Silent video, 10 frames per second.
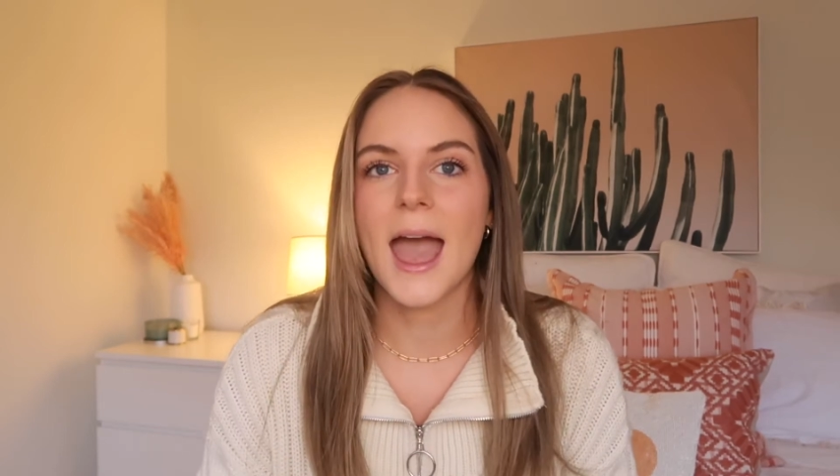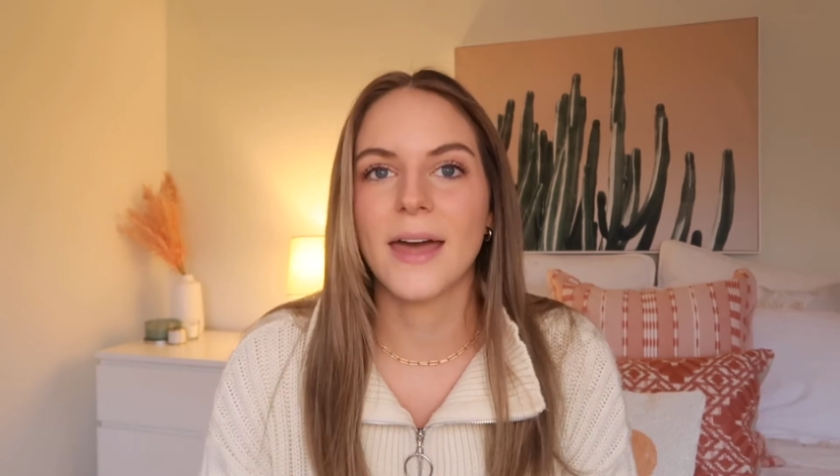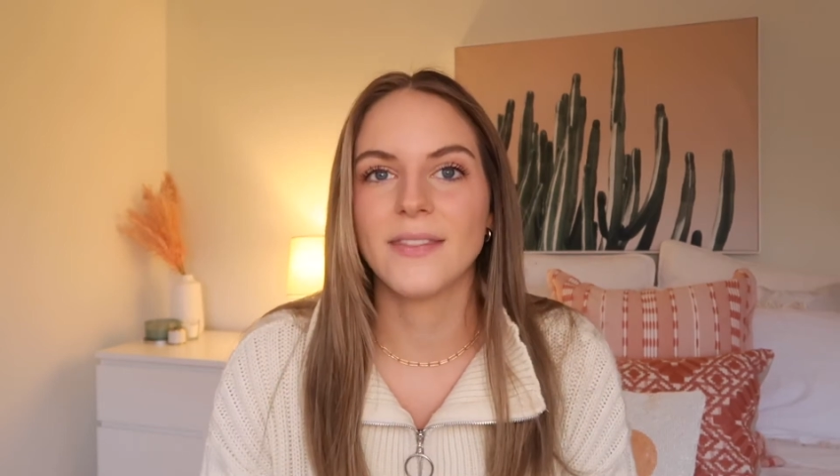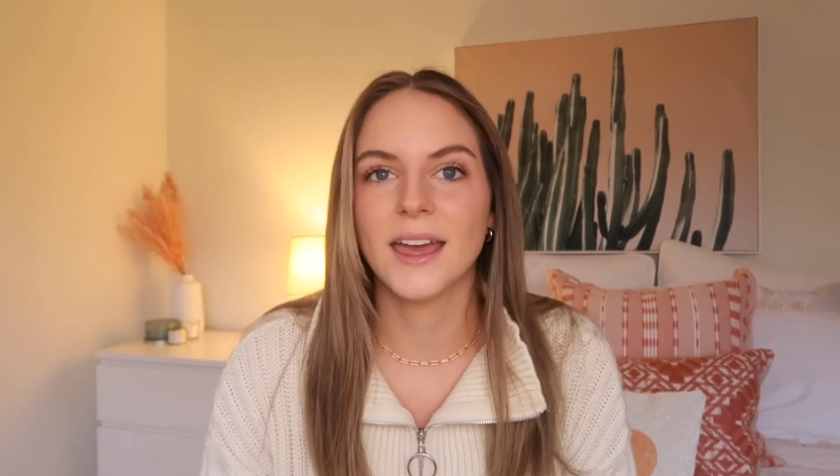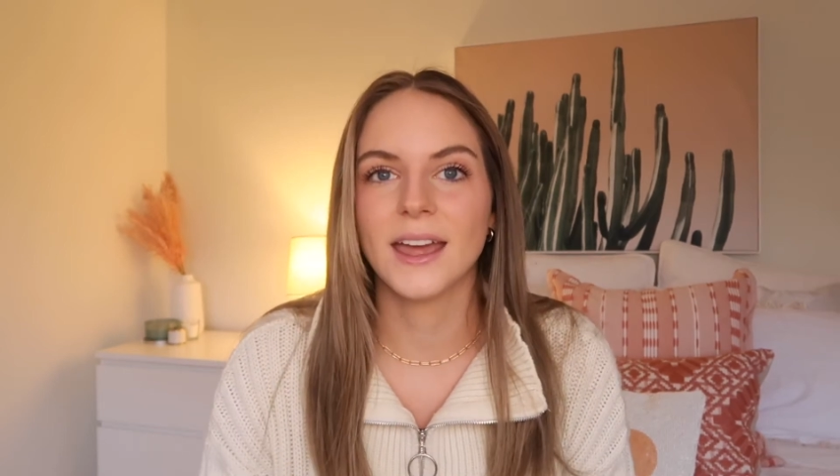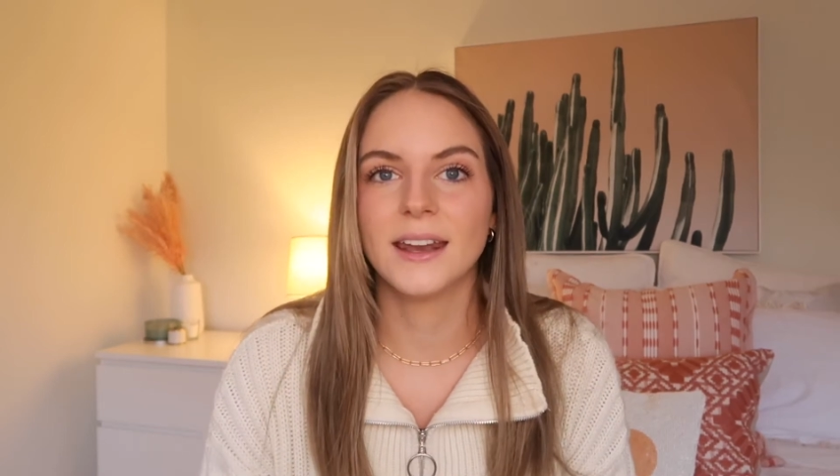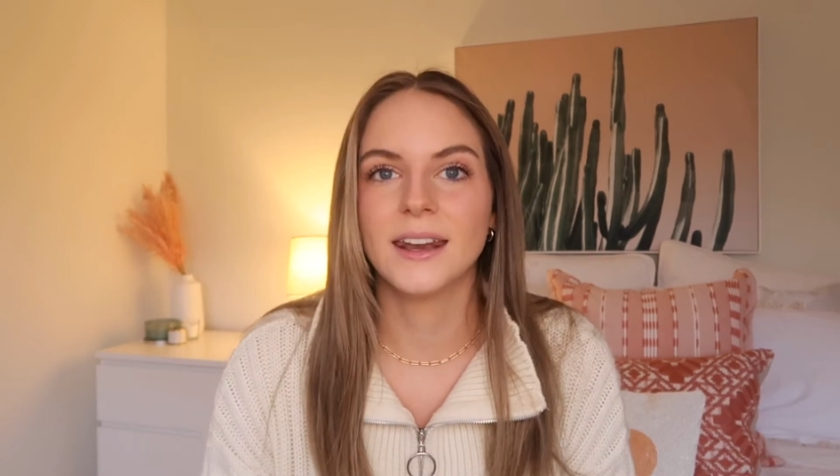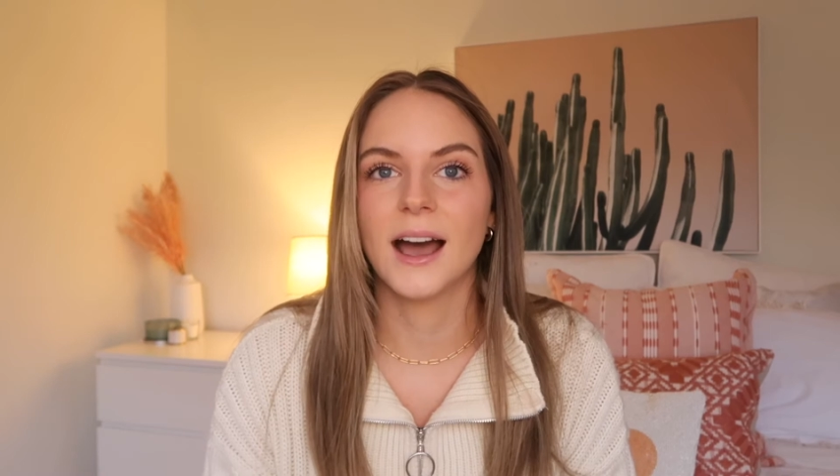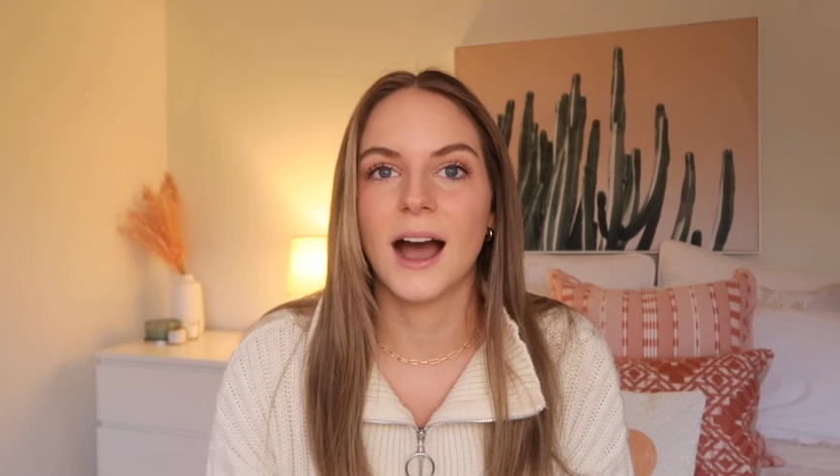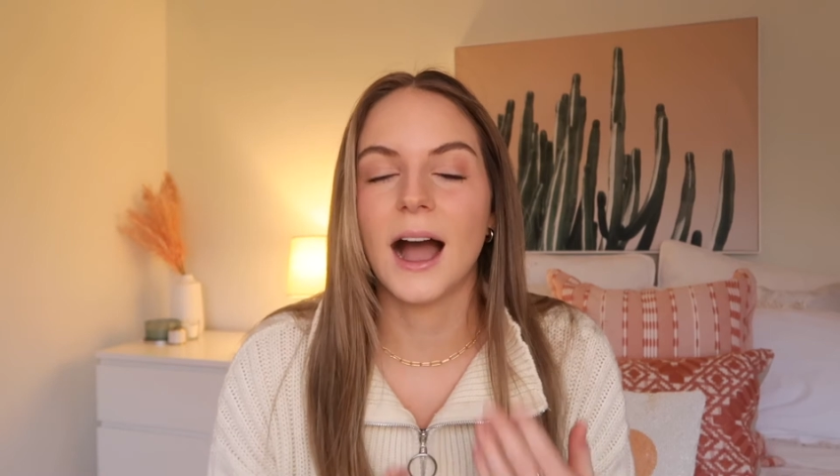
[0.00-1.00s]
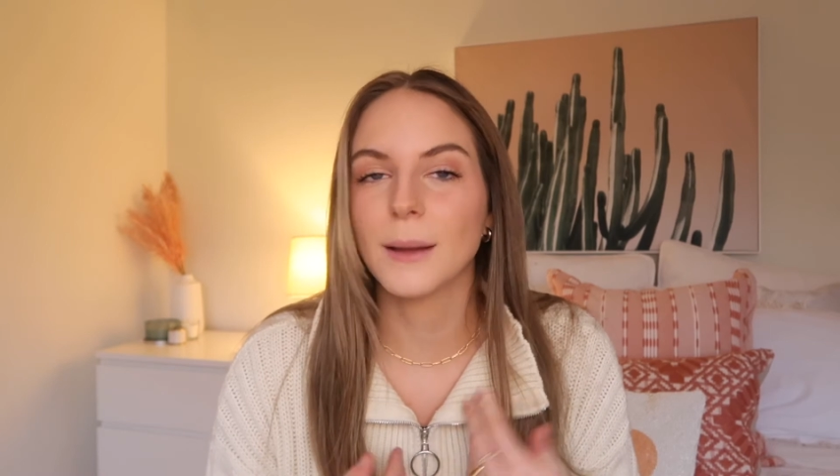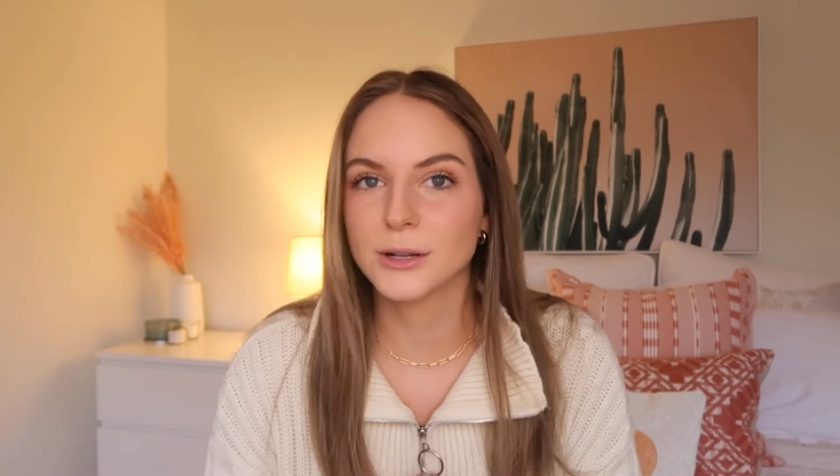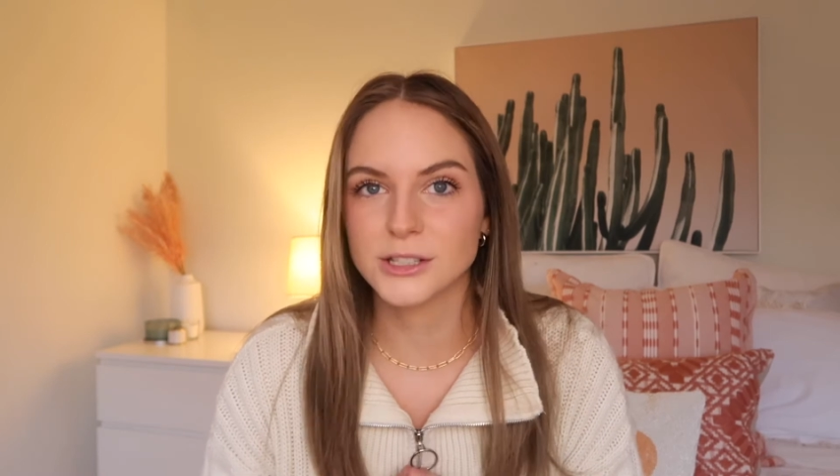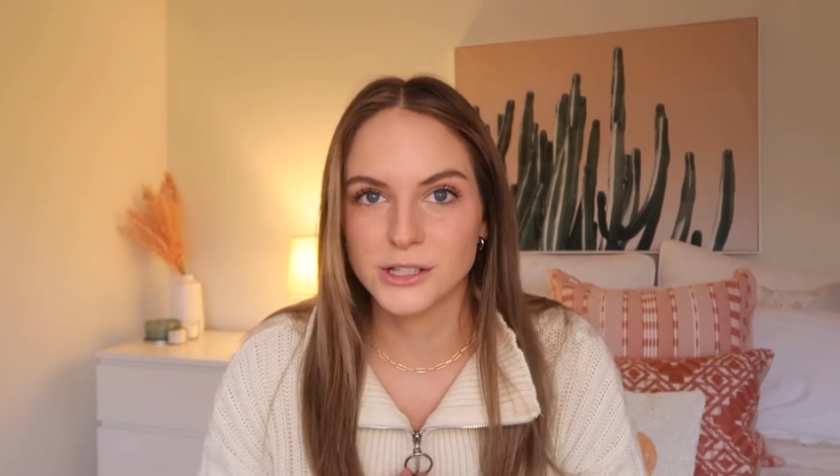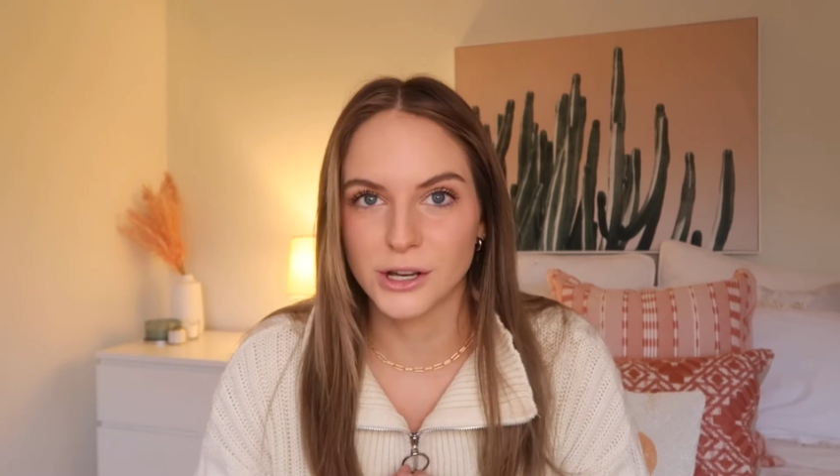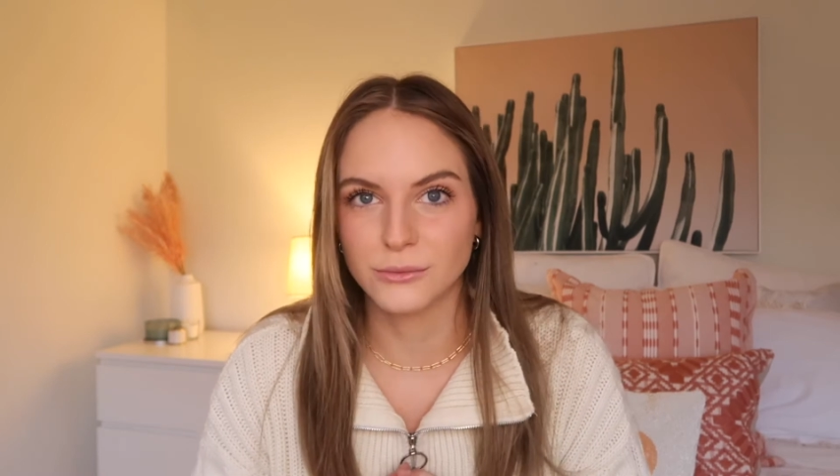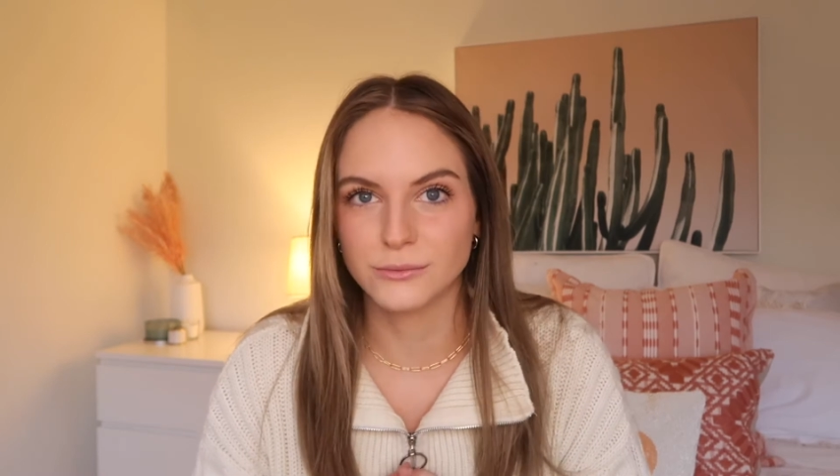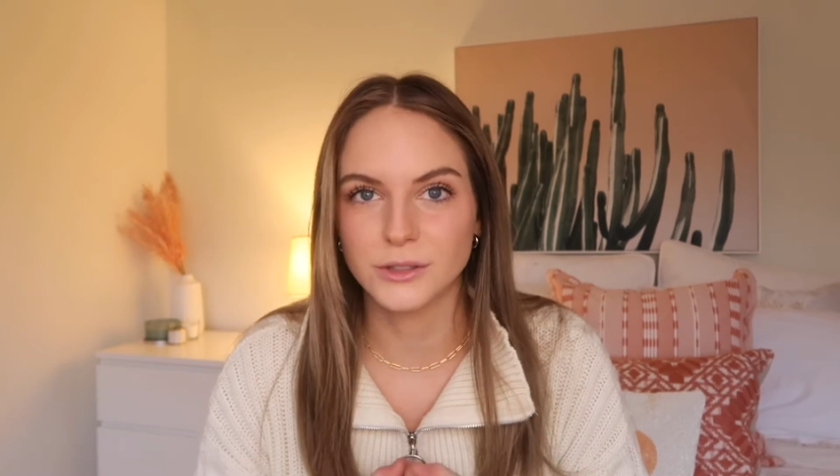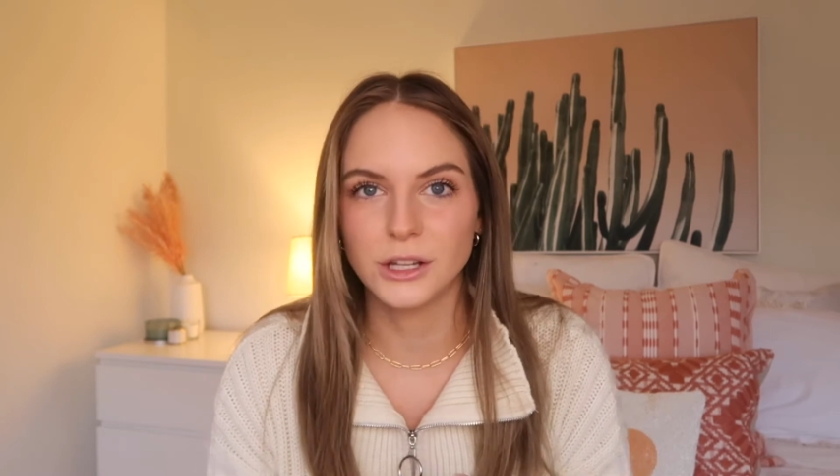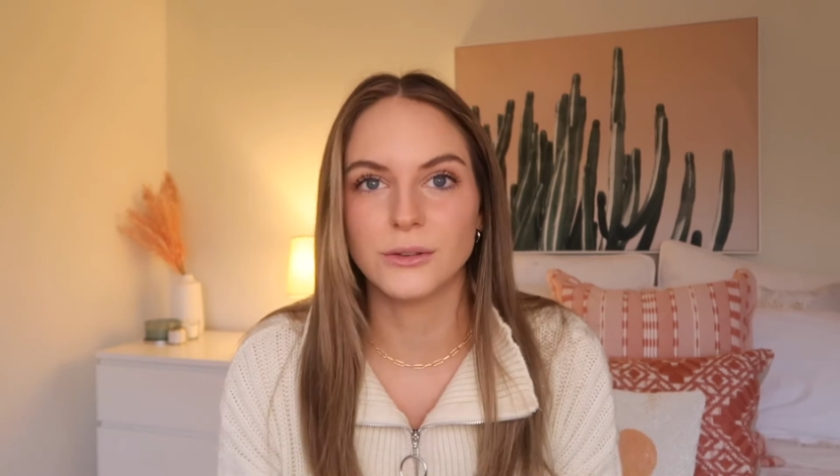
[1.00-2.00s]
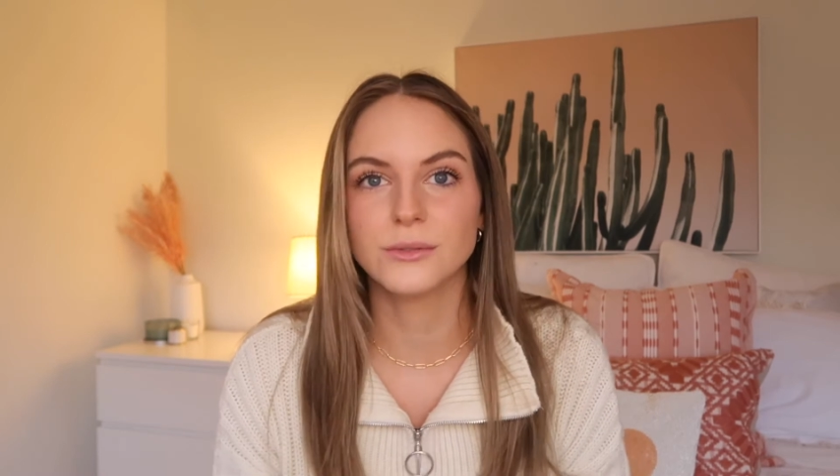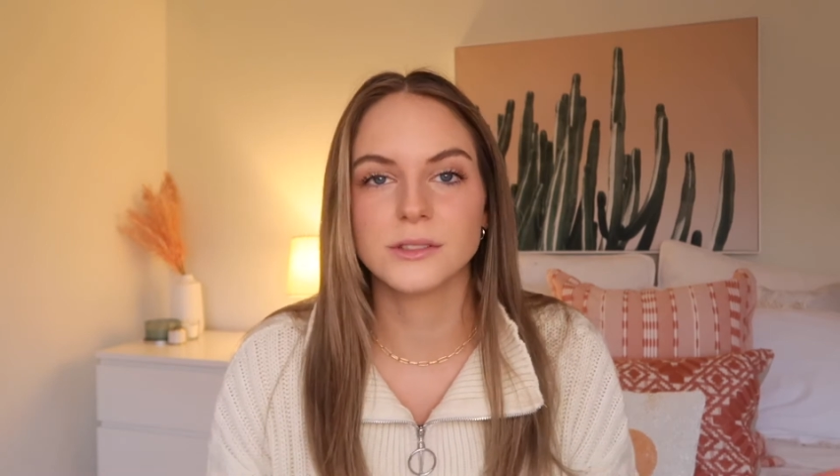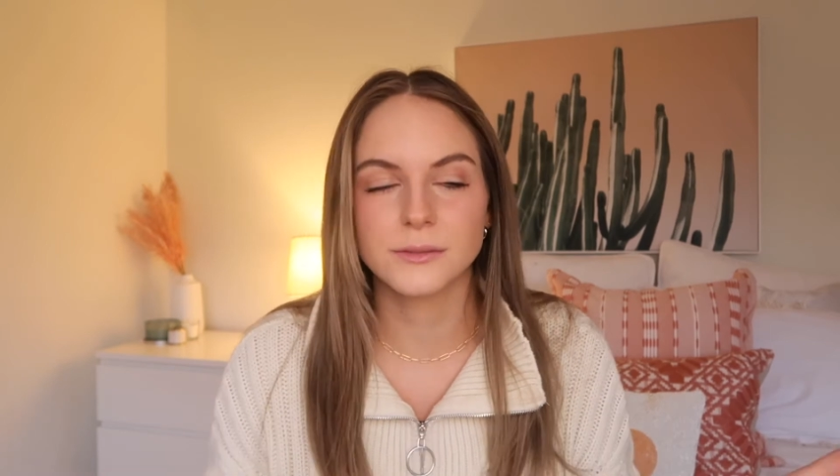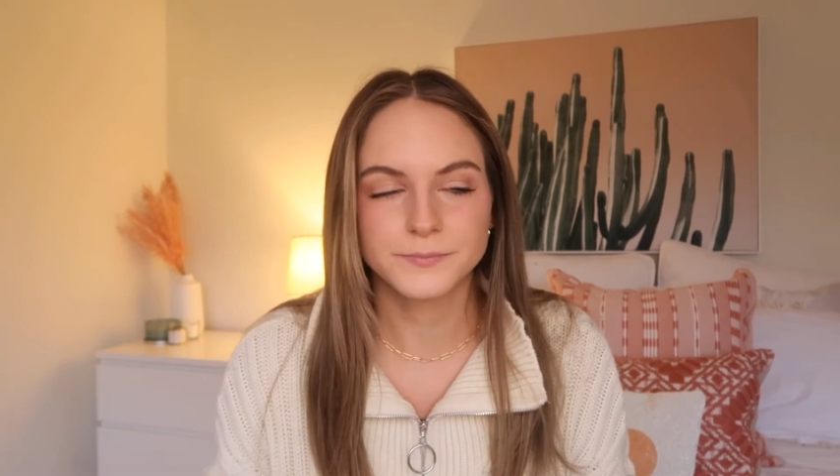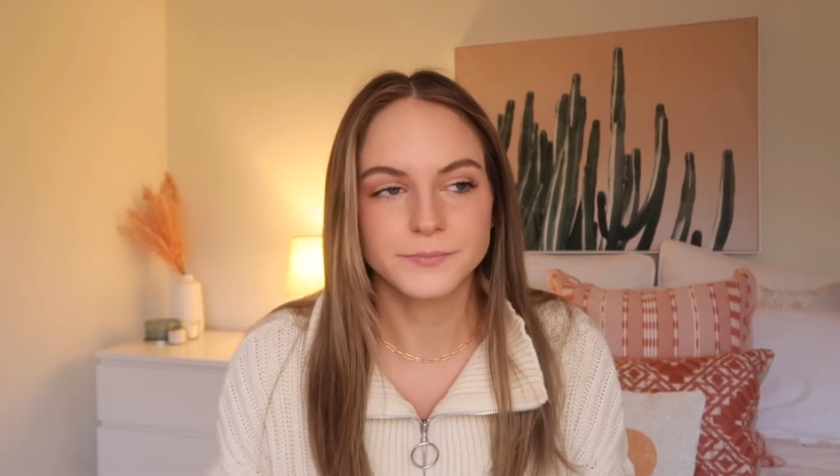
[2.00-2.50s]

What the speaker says: And then I personally don't use